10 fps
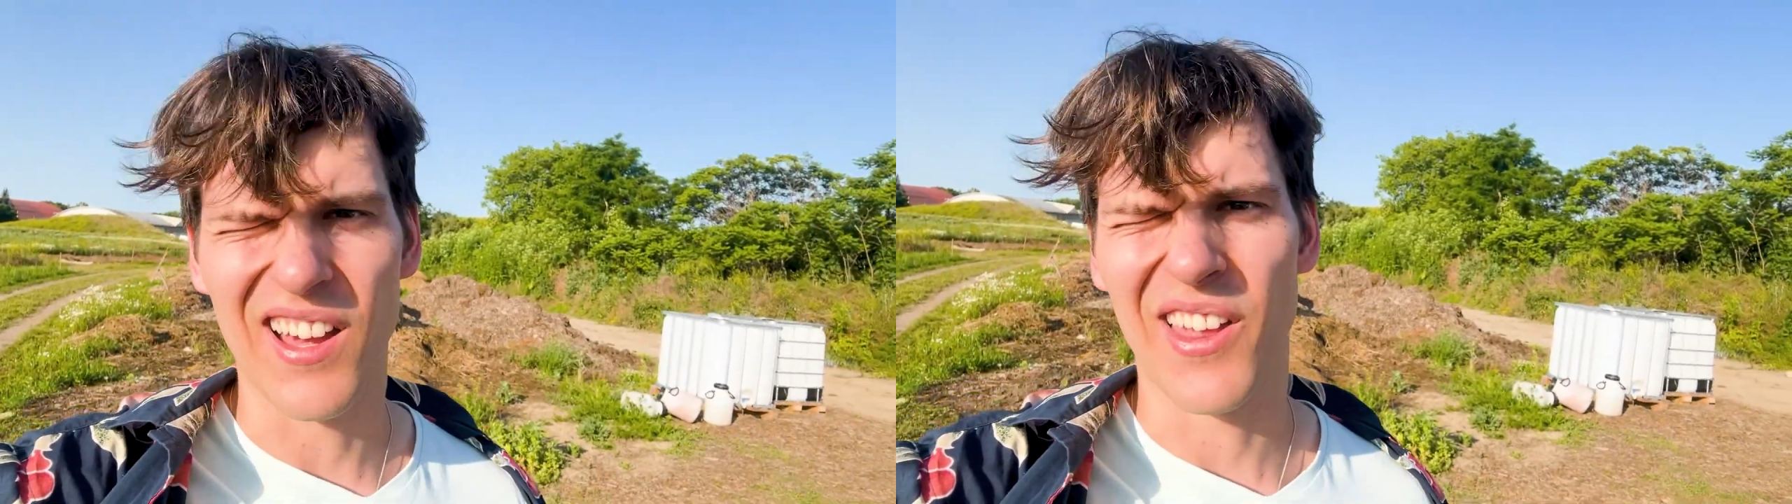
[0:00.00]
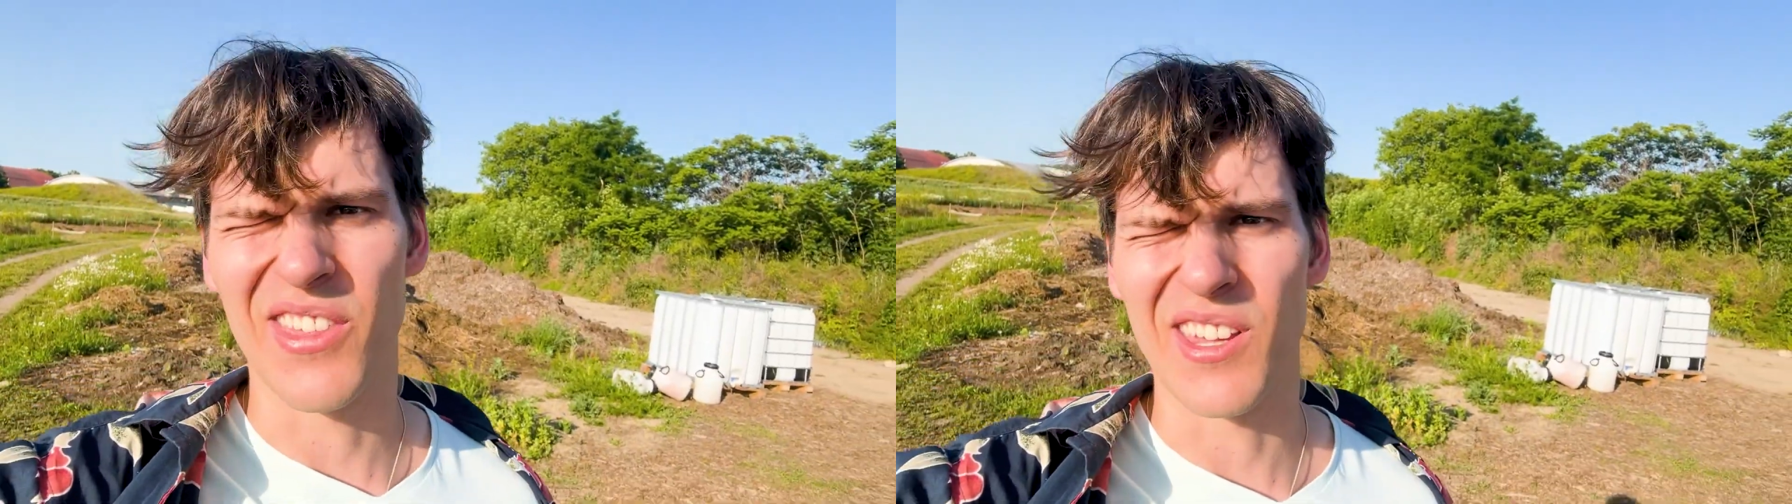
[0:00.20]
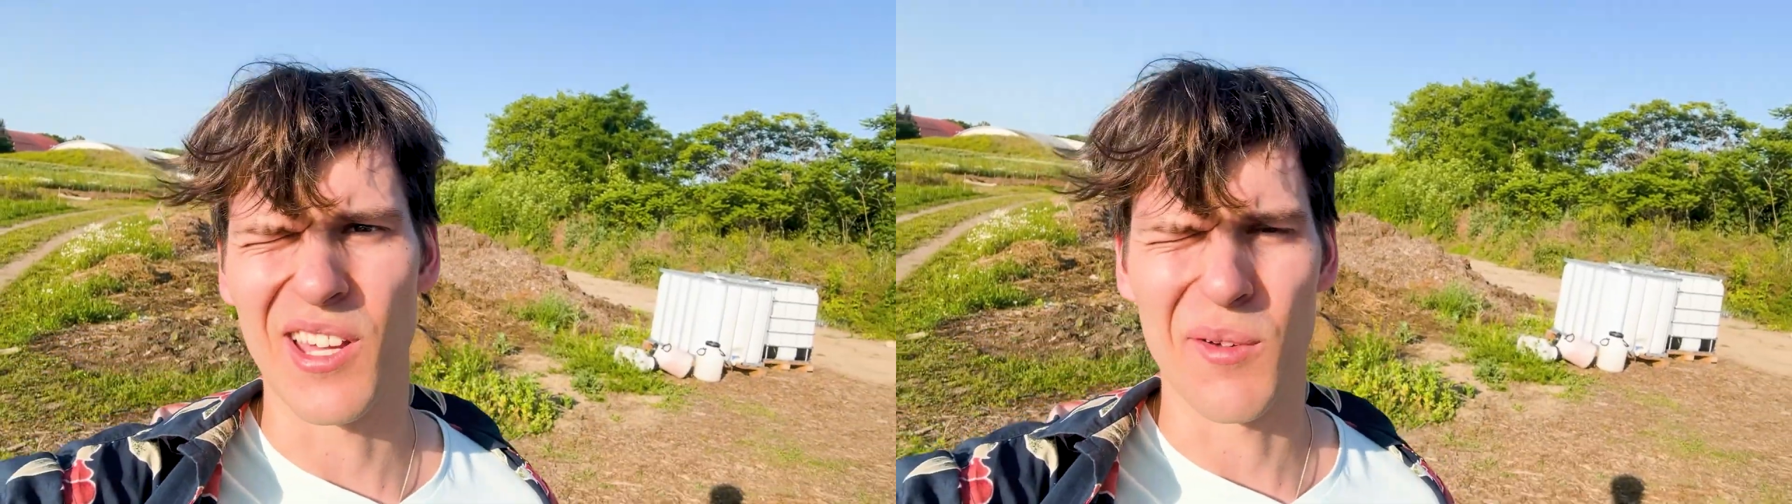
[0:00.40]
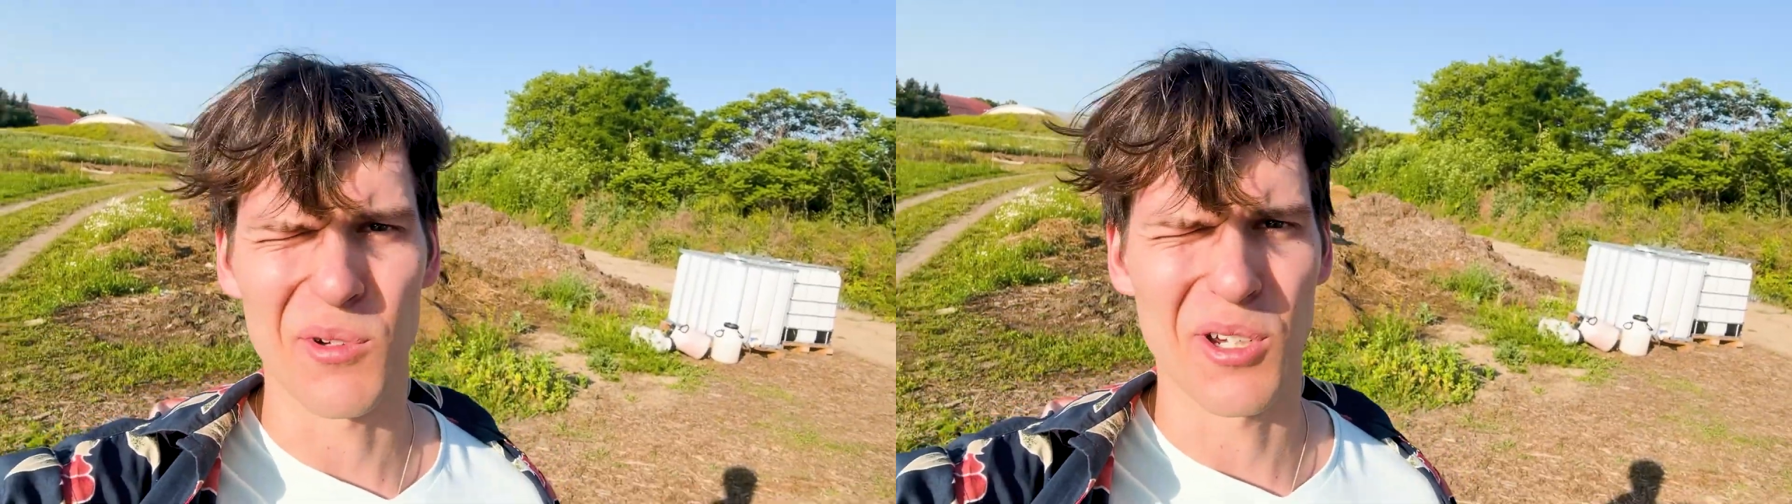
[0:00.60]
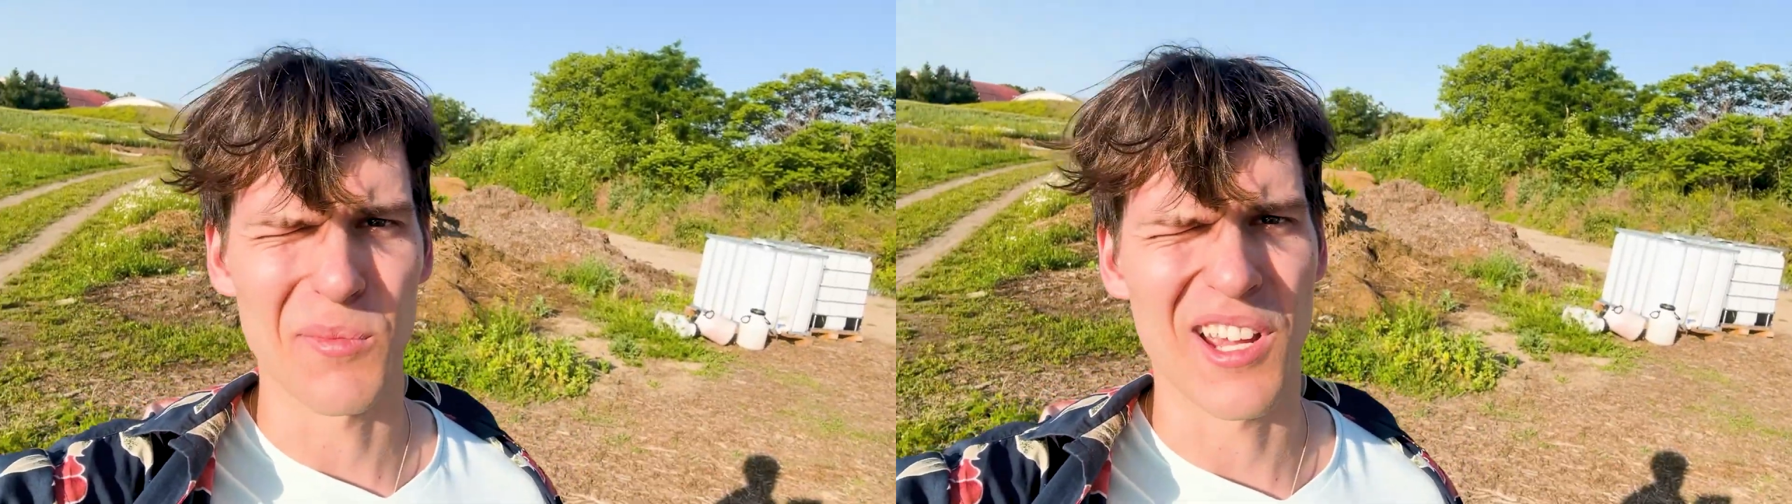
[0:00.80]
I think I'm
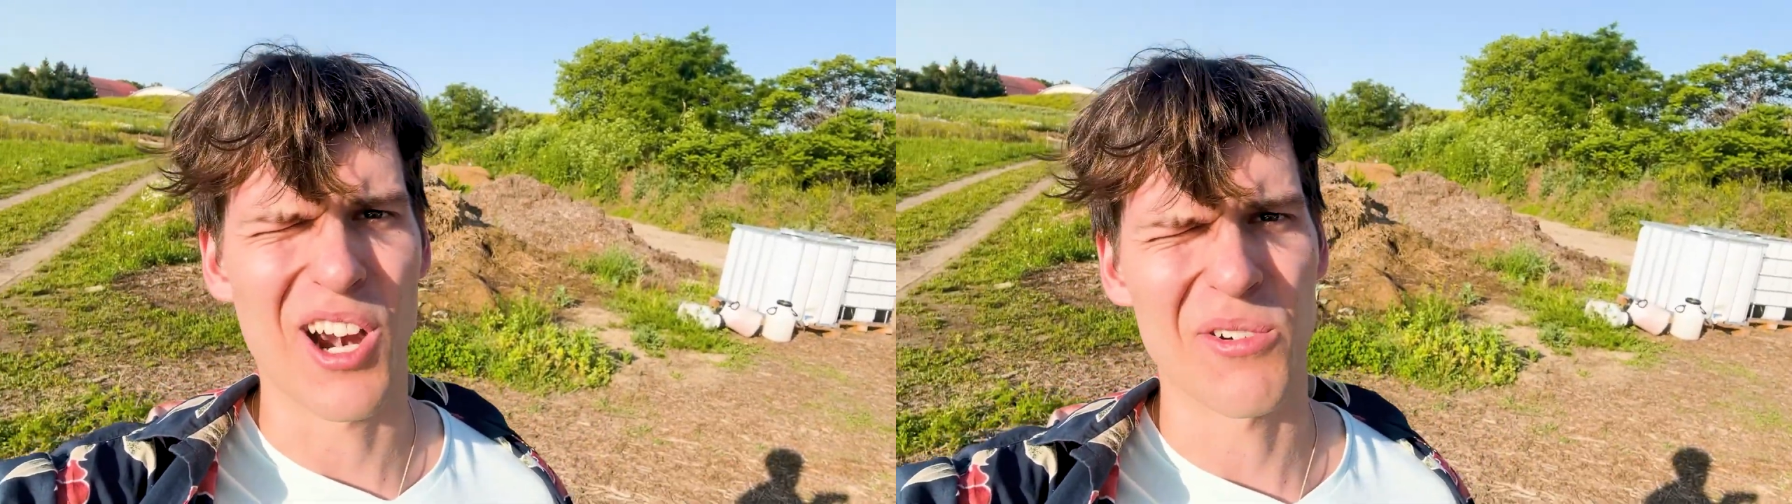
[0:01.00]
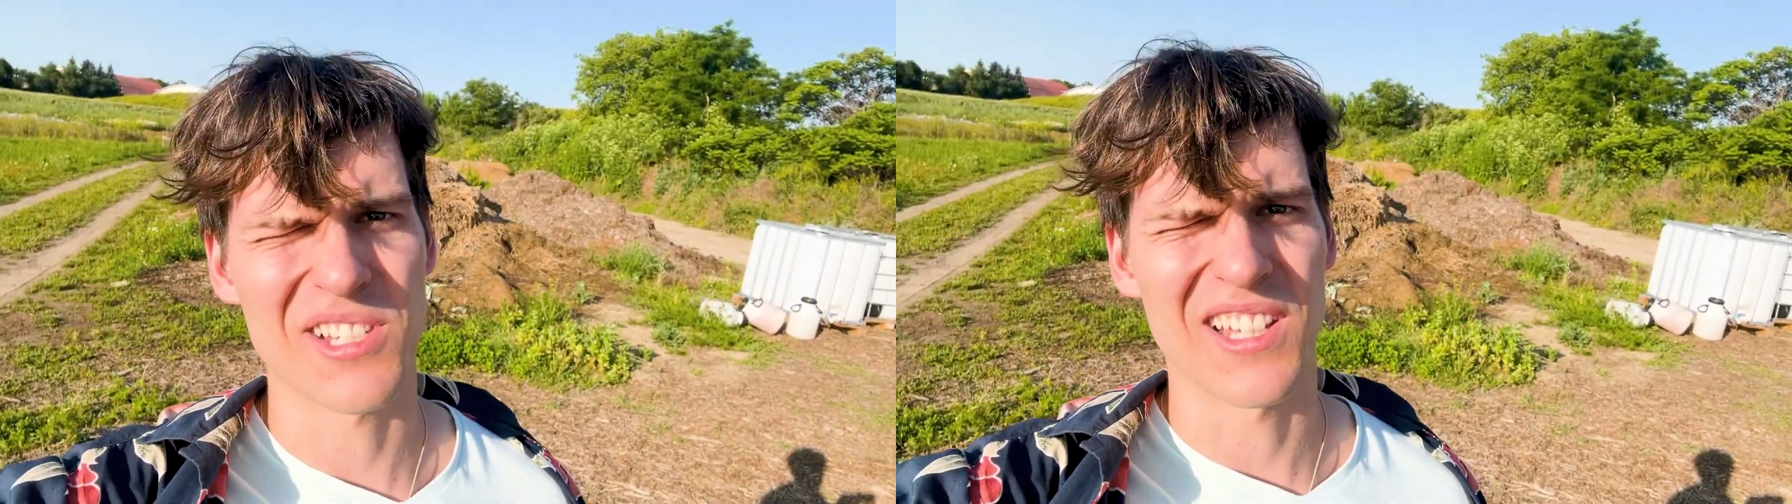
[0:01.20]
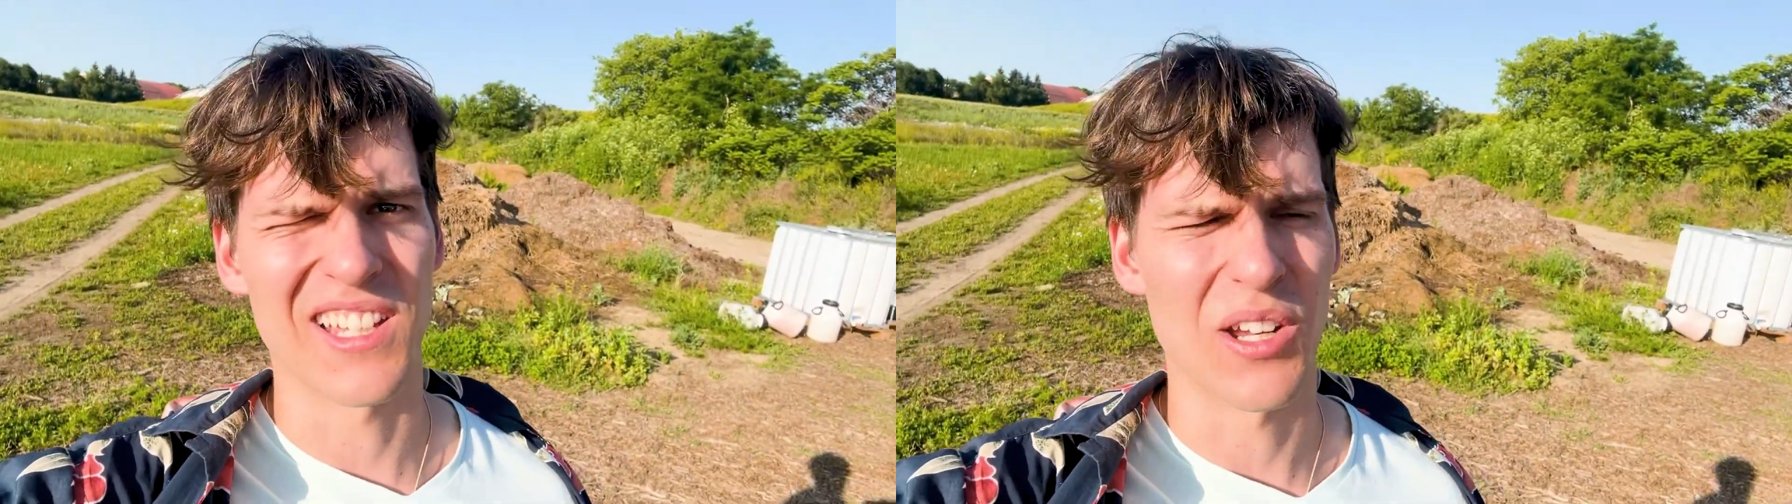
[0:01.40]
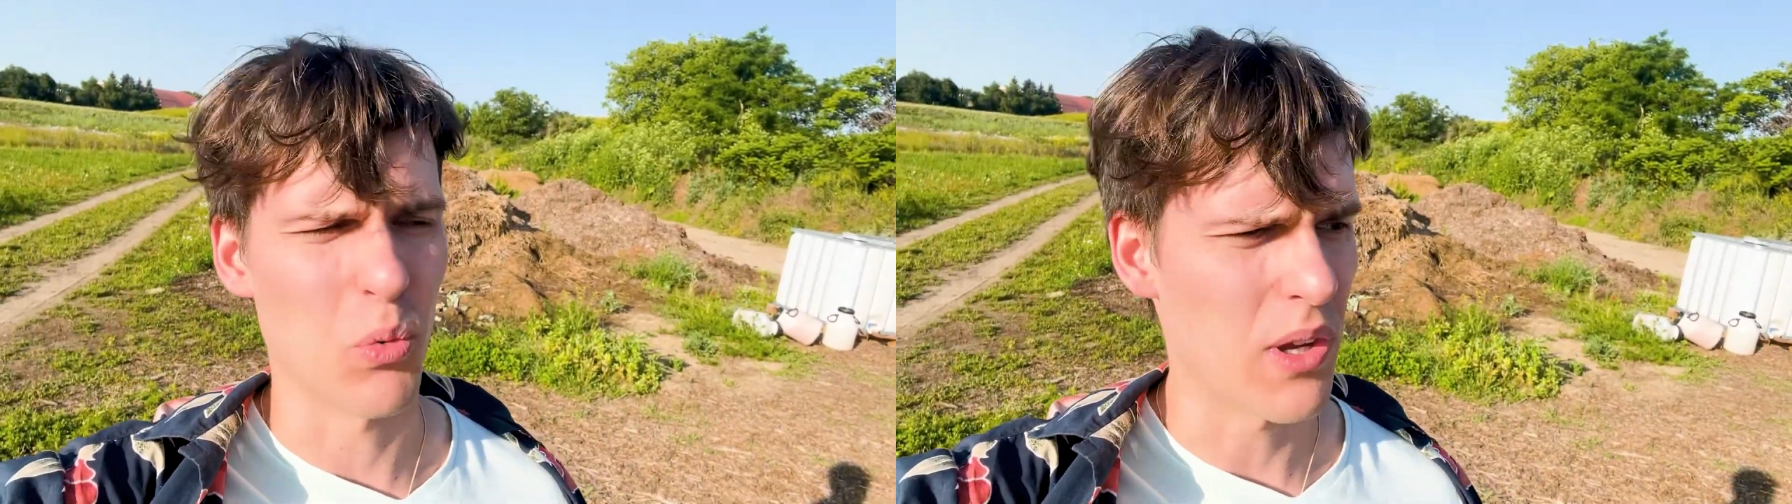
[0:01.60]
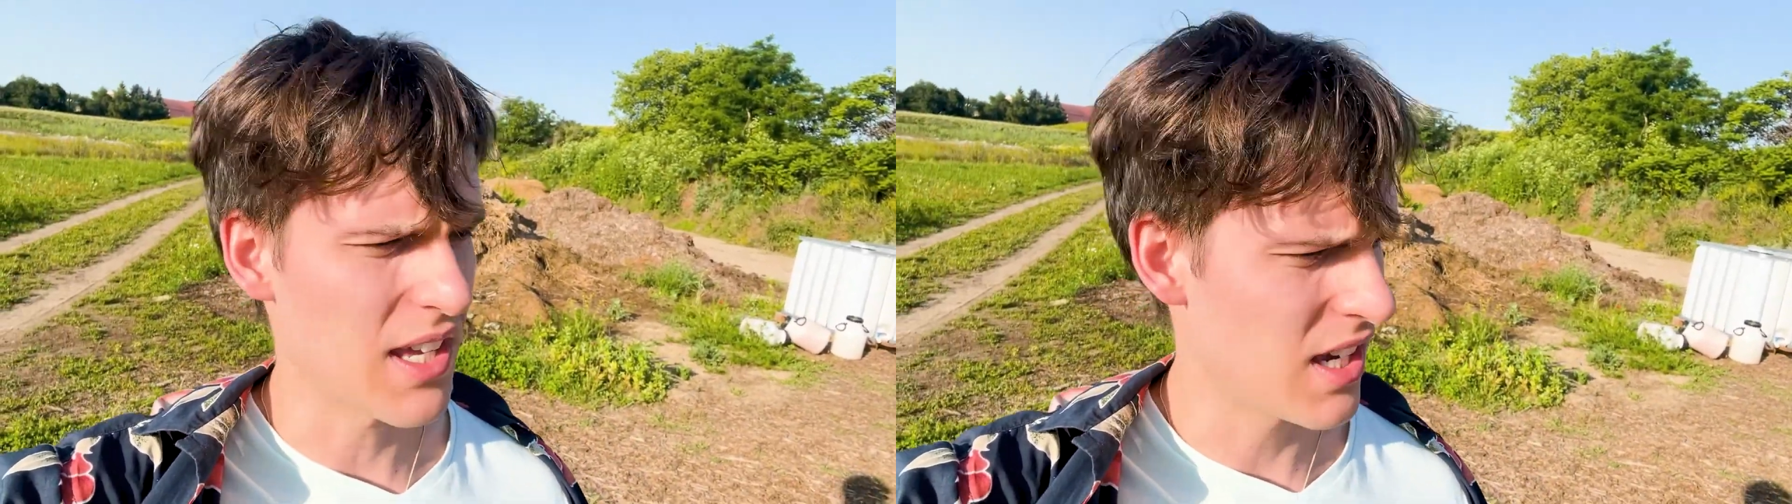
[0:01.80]
gonna be harvesting in a
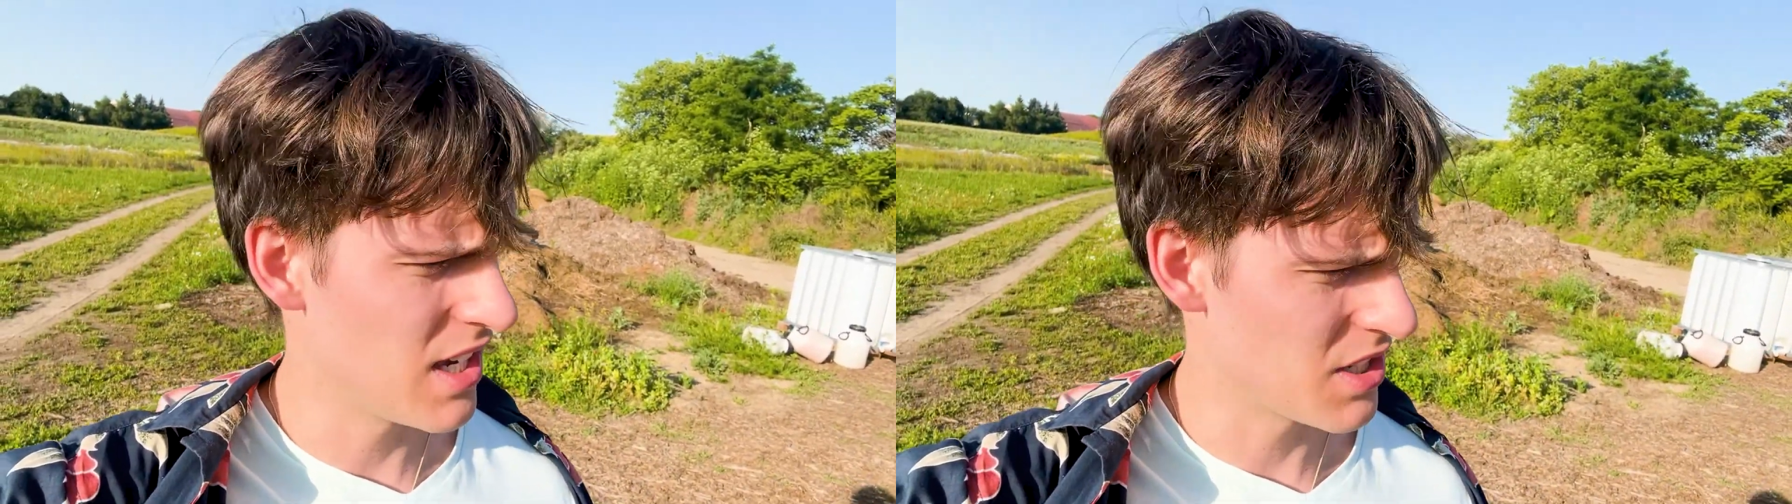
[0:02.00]
week.